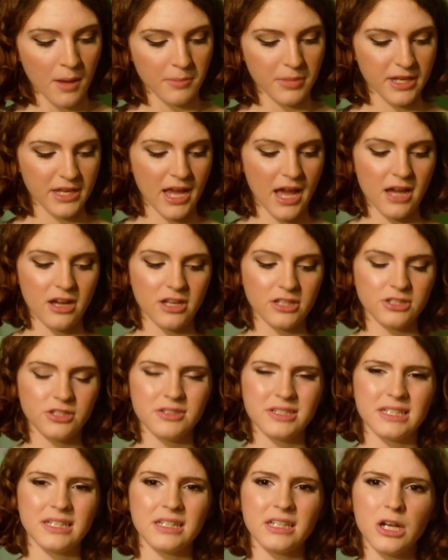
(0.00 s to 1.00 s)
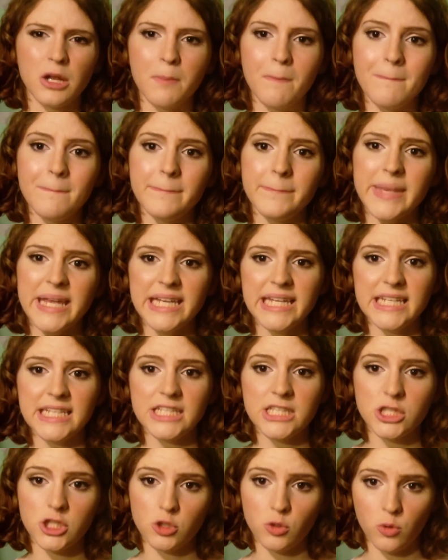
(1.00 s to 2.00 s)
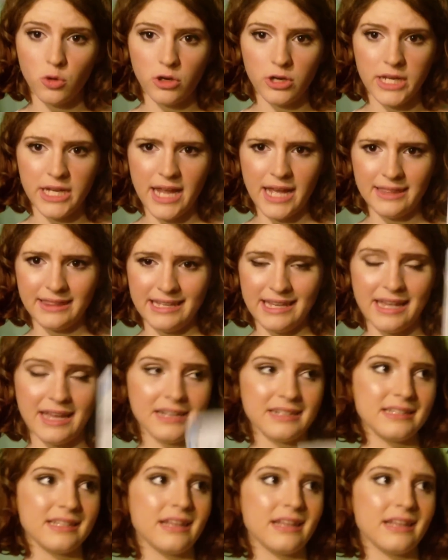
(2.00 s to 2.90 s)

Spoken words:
But yeah, it also has a little mini story at the end